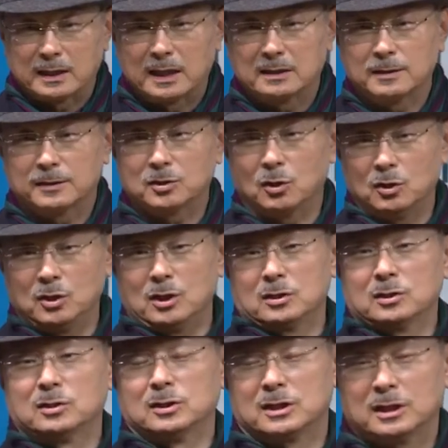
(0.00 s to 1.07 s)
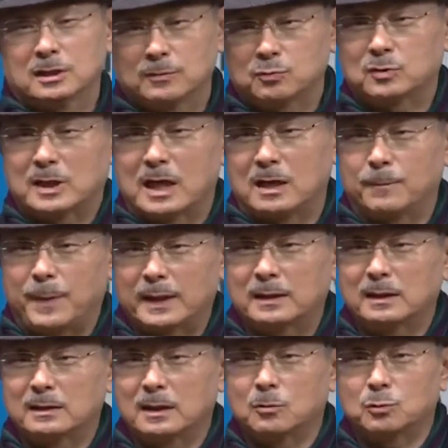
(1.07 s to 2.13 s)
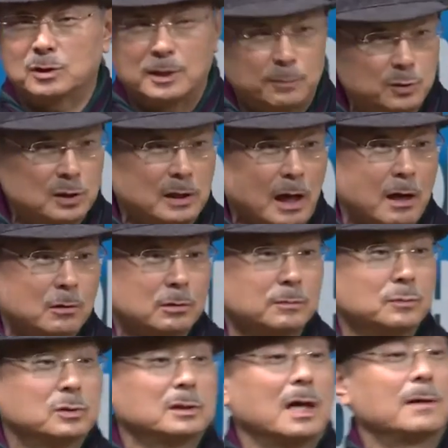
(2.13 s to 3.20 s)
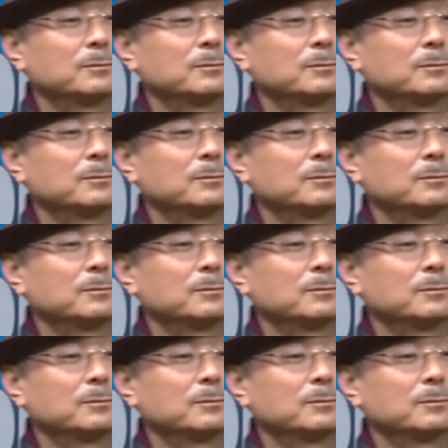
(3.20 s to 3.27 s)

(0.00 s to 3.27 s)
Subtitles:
And even if you did get the promotion bonus, what will you do